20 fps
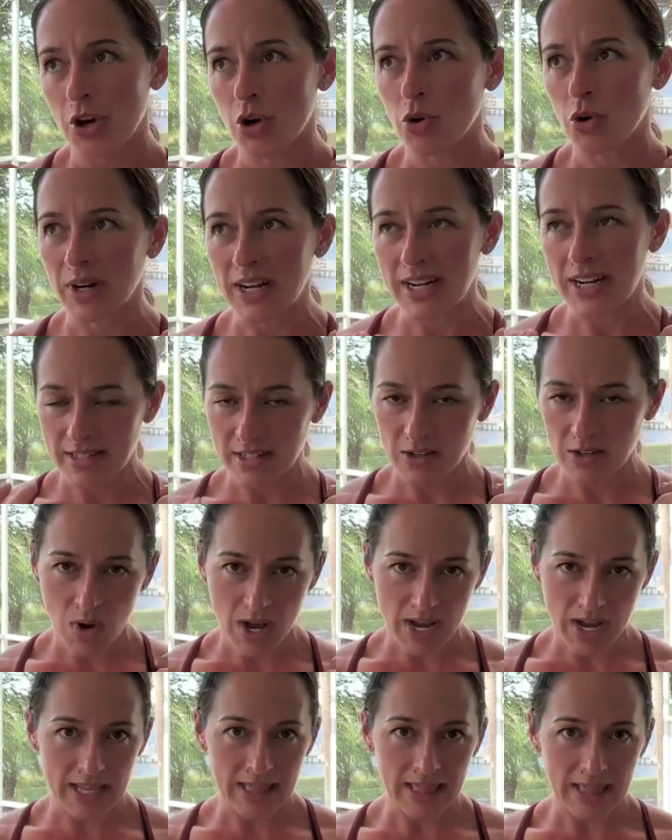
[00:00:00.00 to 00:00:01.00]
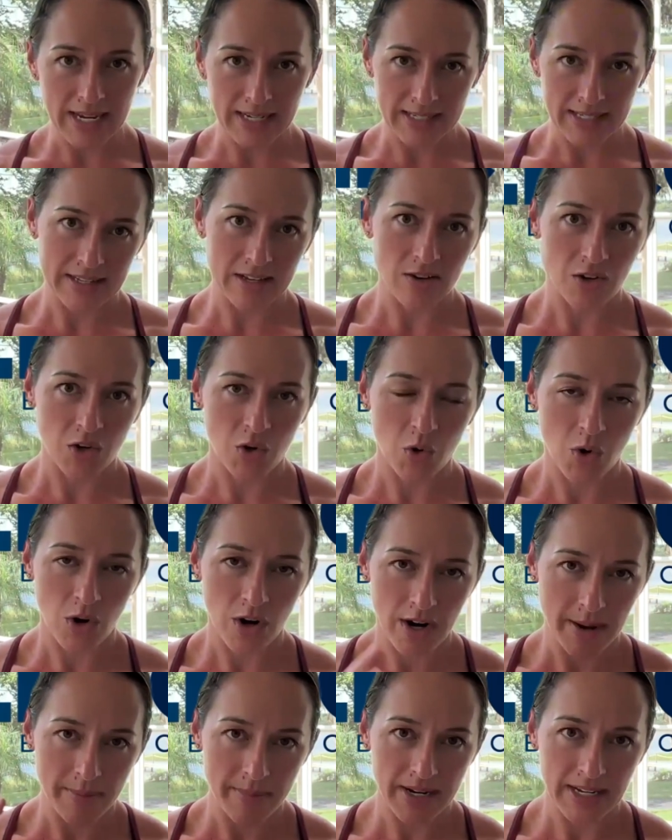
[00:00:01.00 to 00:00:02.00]
The reason why I like
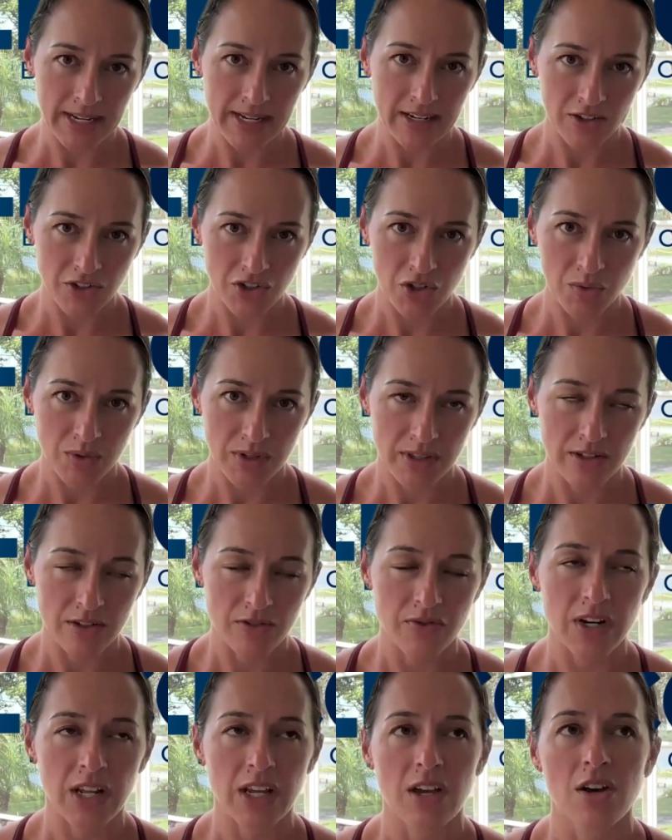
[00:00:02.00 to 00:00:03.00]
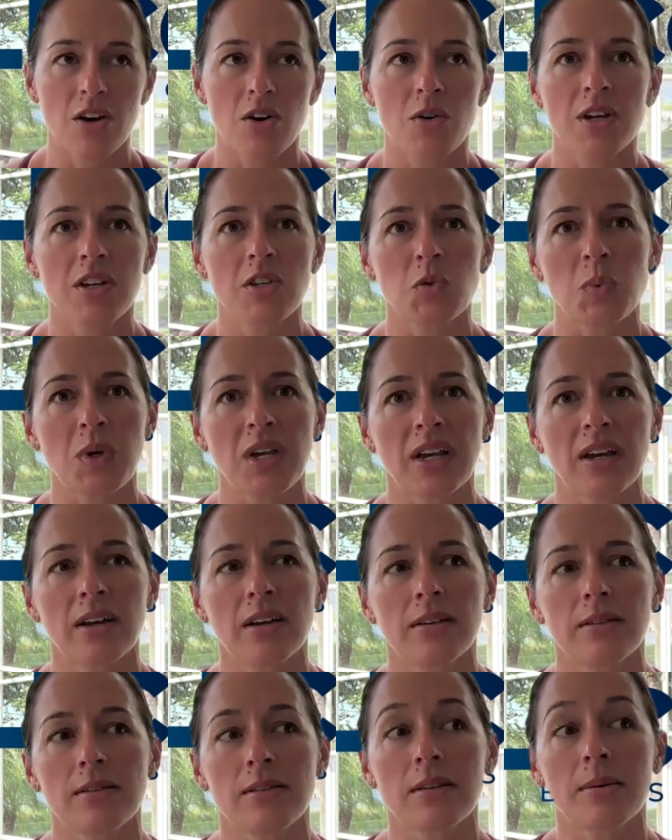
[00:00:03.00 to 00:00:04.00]
Cellcore, and I'm going to get into in this video, is
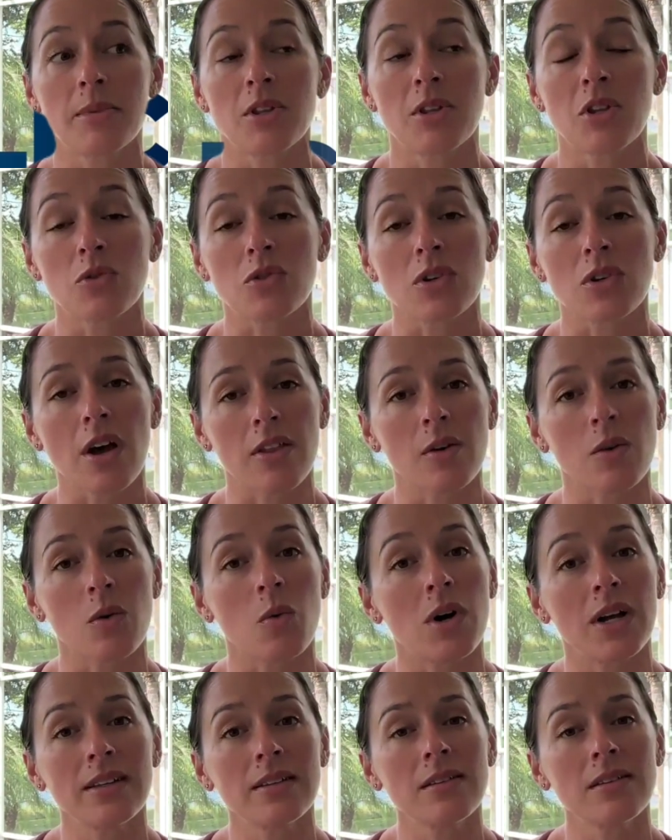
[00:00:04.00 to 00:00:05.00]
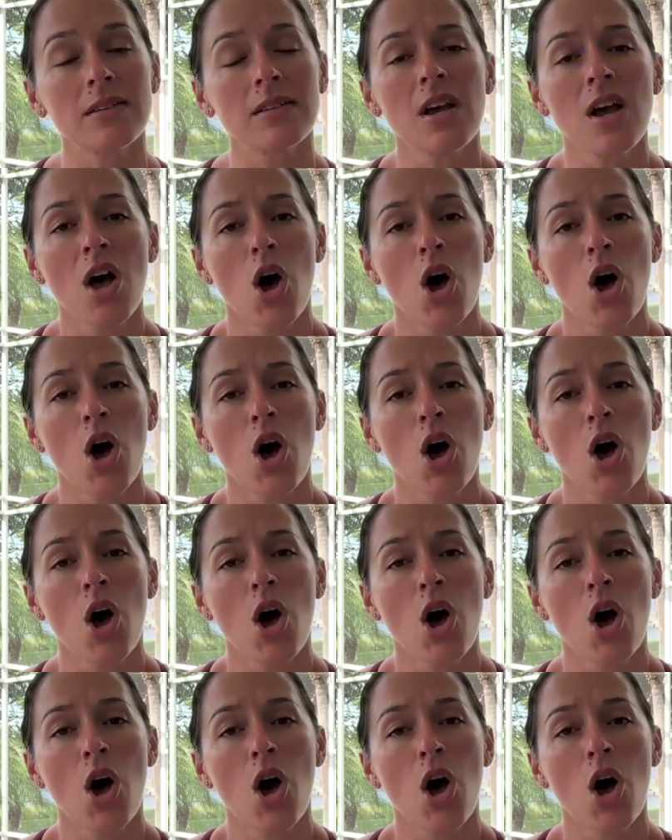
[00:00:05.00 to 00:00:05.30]
because some of those other ones